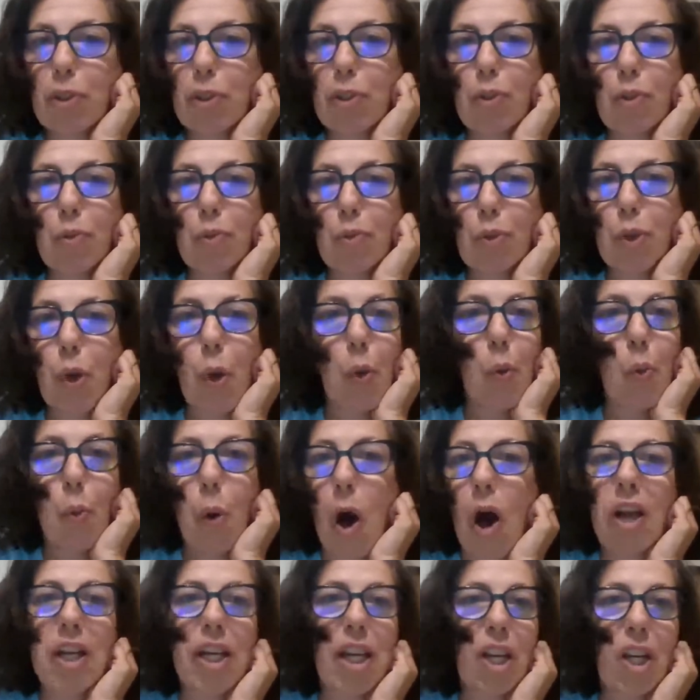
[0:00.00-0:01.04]
to go
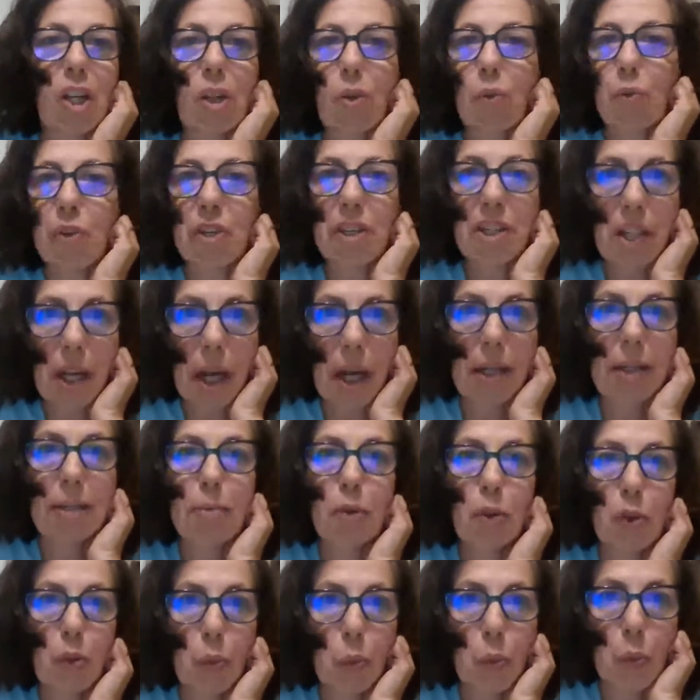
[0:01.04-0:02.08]
walking 3
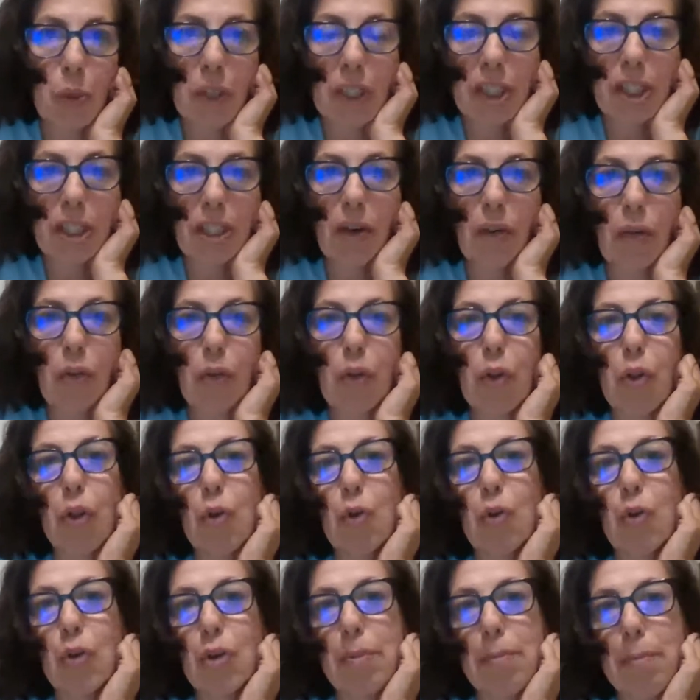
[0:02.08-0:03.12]
times a week for
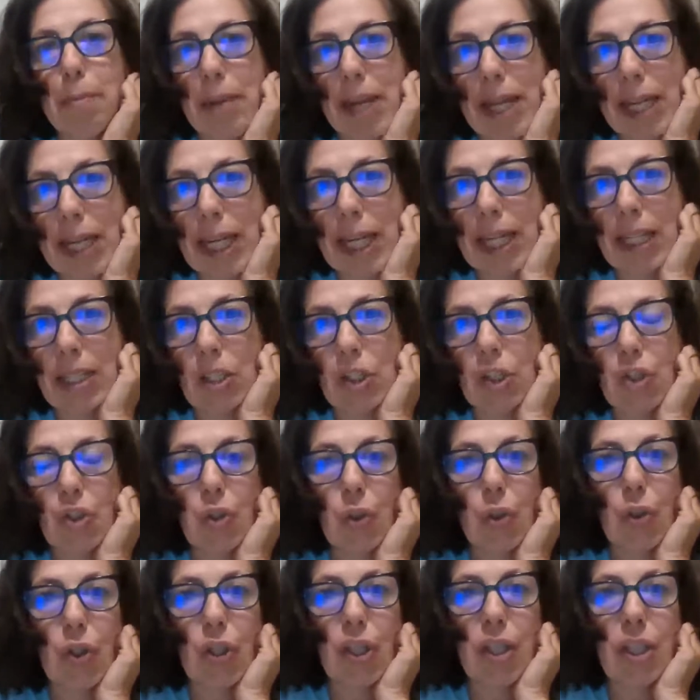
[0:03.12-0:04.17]
30 minutes
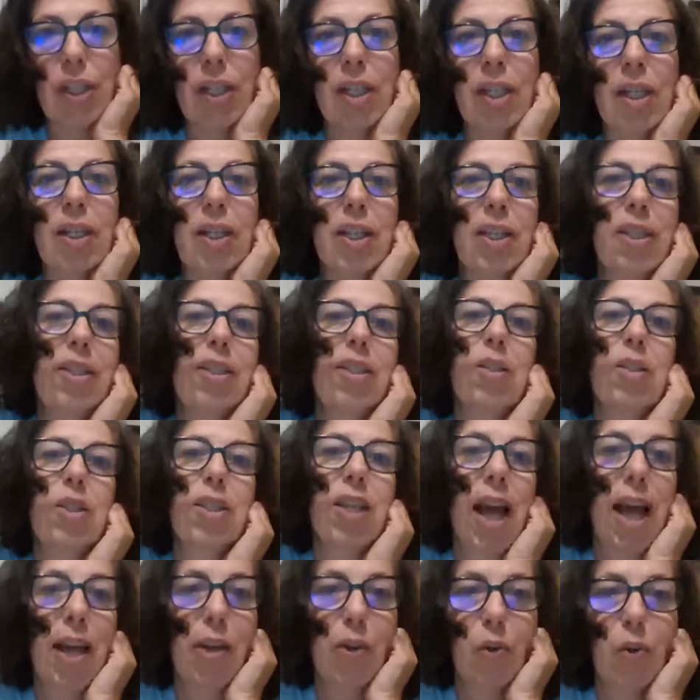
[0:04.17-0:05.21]
starting this
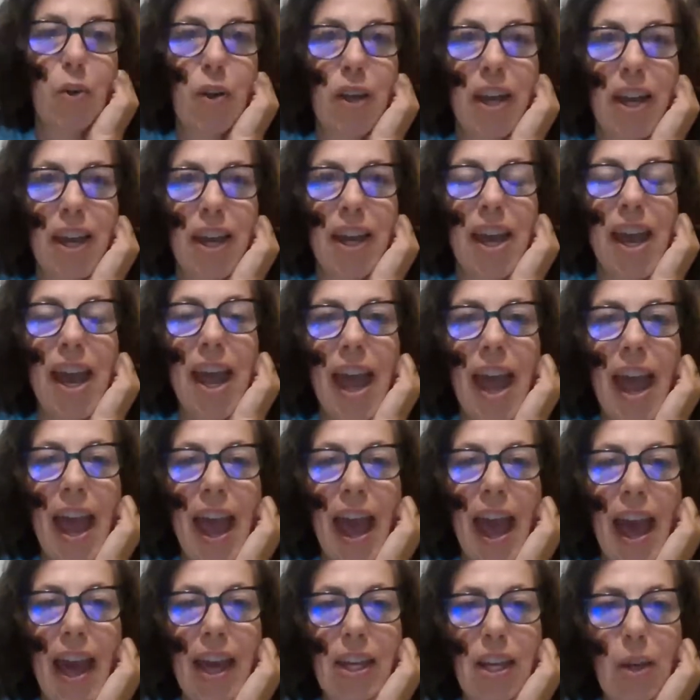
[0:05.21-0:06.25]
Saturday,
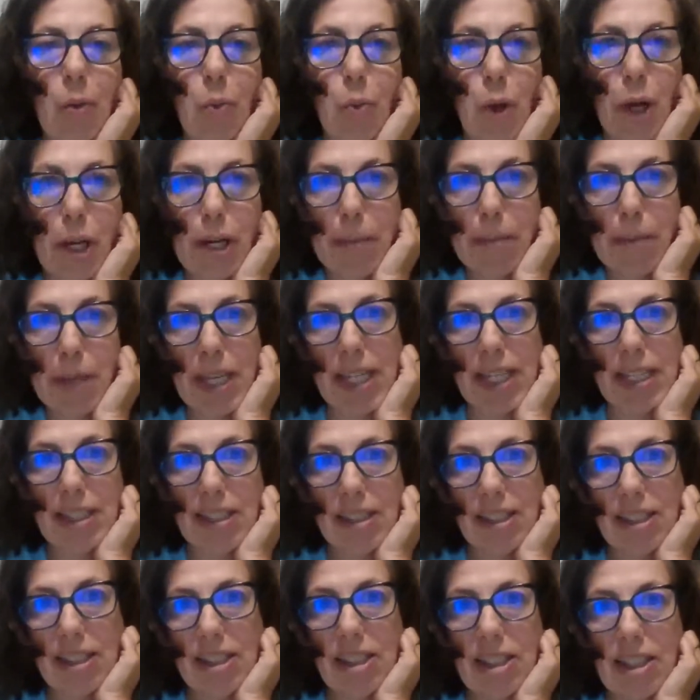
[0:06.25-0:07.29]
and I want to be
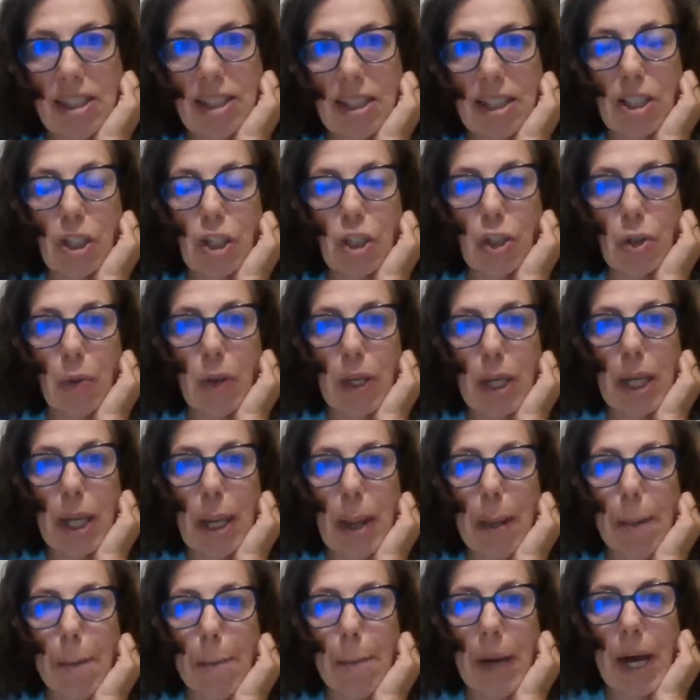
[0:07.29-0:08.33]
consistently doing
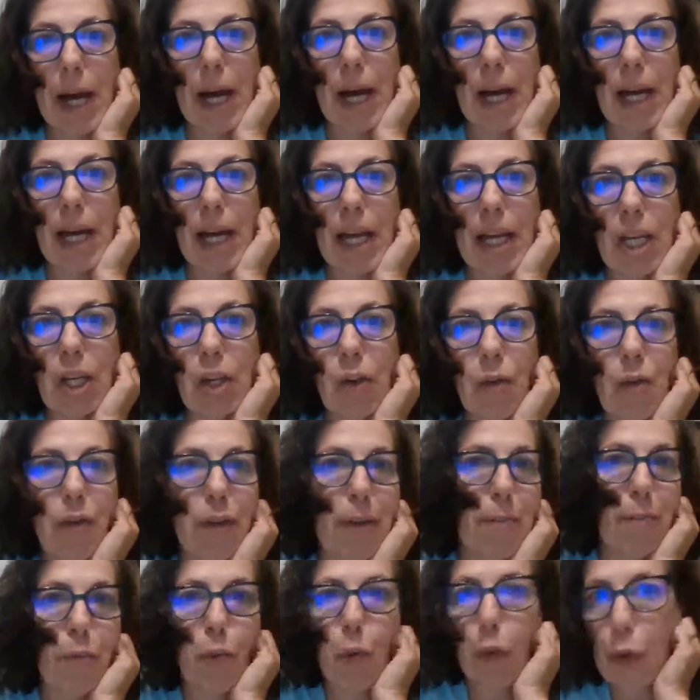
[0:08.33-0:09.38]
it by
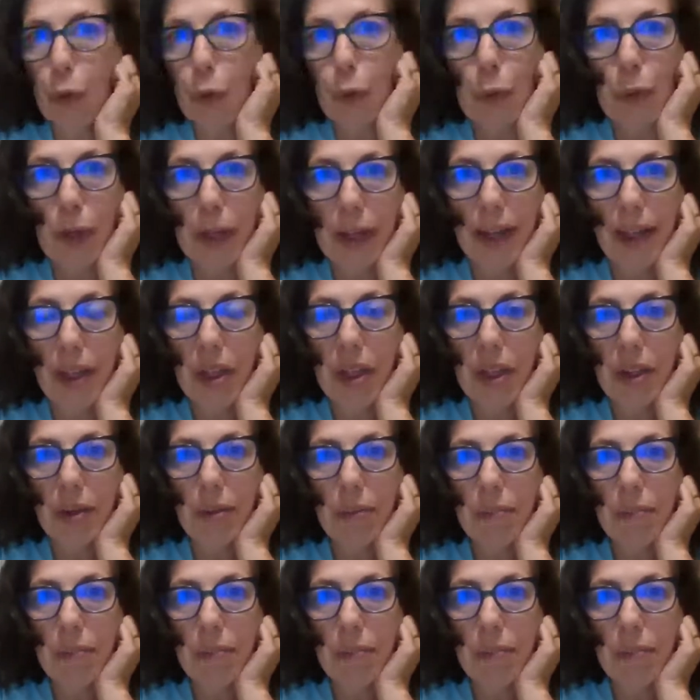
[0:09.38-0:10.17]
November 30th.